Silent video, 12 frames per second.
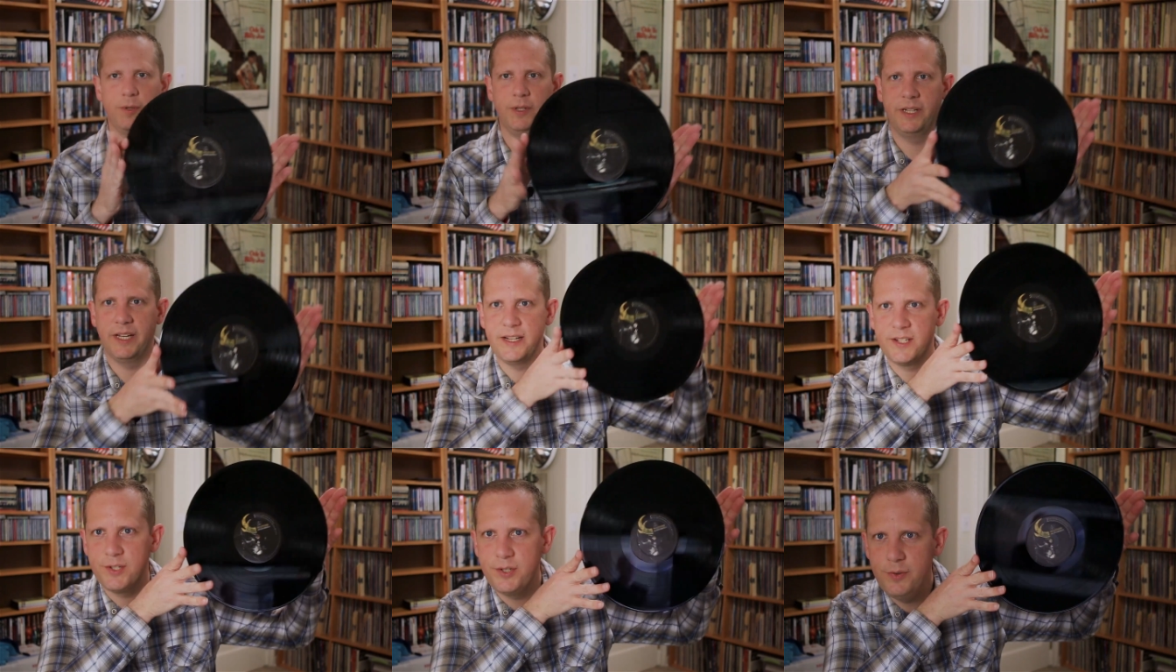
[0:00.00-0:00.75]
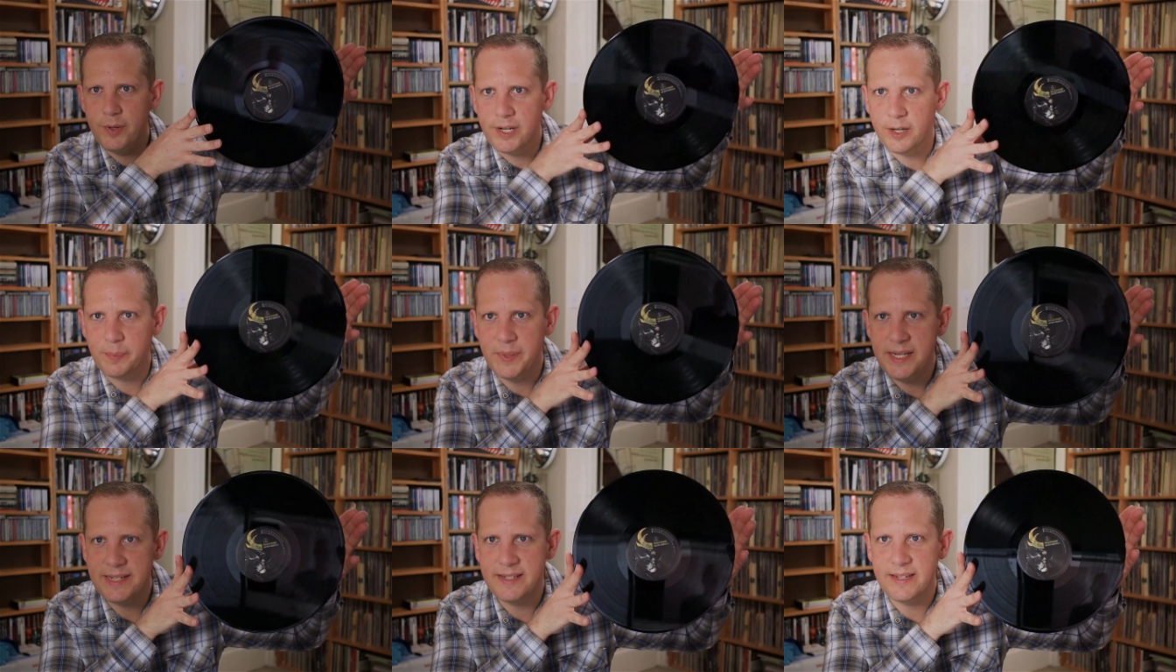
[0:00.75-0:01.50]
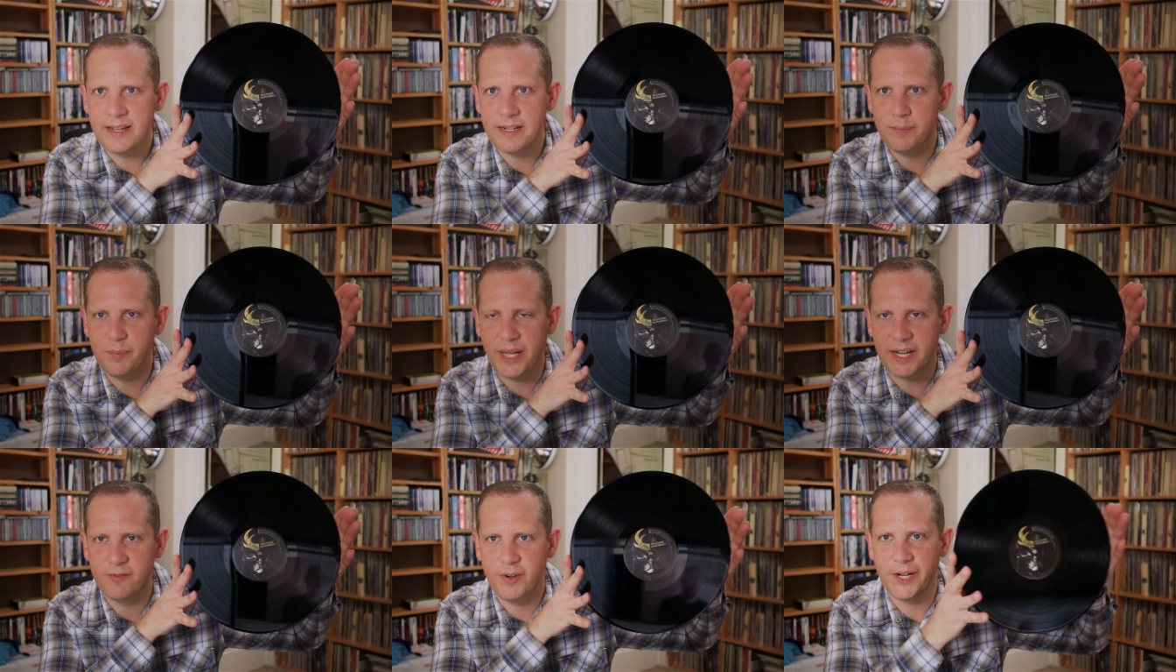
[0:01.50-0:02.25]
really nice 2LP set,
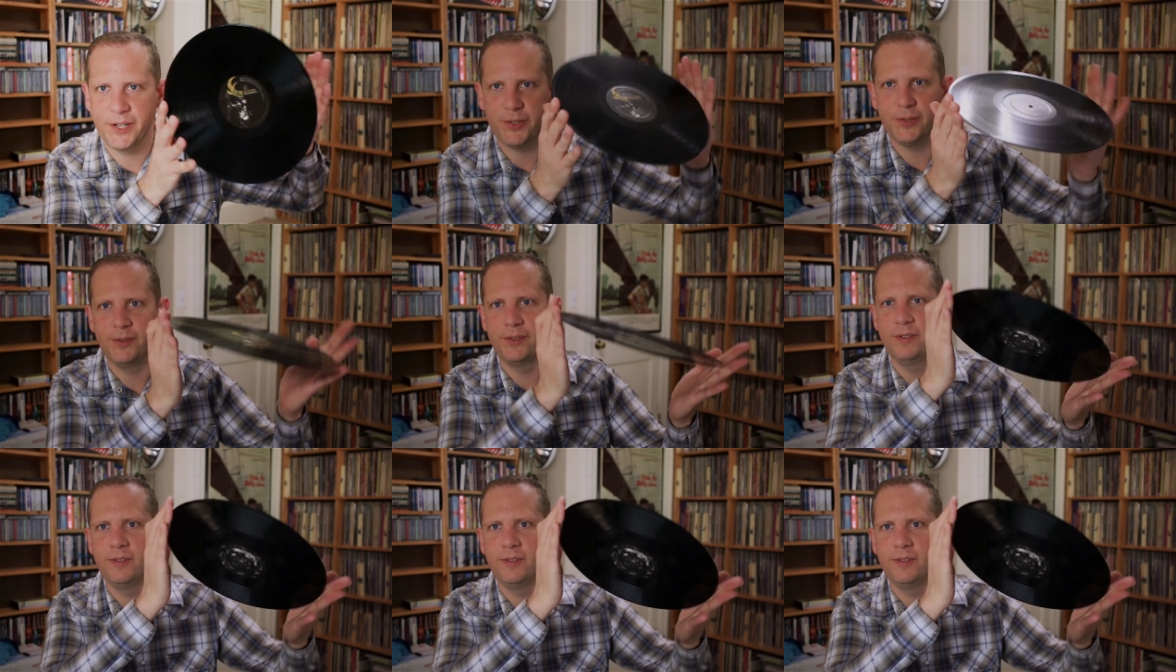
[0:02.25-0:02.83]
black vinyl.